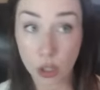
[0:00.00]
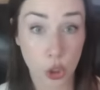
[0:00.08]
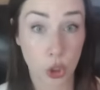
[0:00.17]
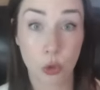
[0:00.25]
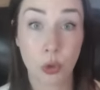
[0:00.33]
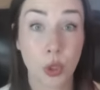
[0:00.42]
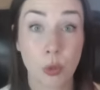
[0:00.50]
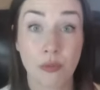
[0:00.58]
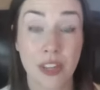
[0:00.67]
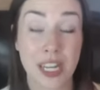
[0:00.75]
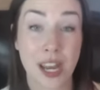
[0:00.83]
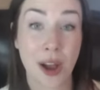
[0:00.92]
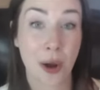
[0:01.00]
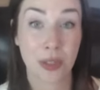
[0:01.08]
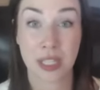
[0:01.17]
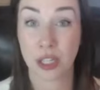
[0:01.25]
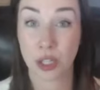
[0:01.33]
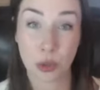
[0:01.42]
YouTube
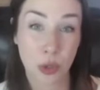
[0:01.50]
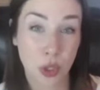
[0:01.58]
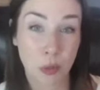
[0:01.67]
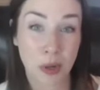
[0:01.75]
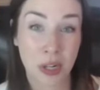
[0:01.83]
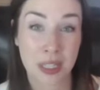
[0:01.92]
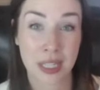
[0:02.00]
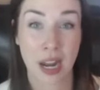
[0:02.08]
videos and YouTubers.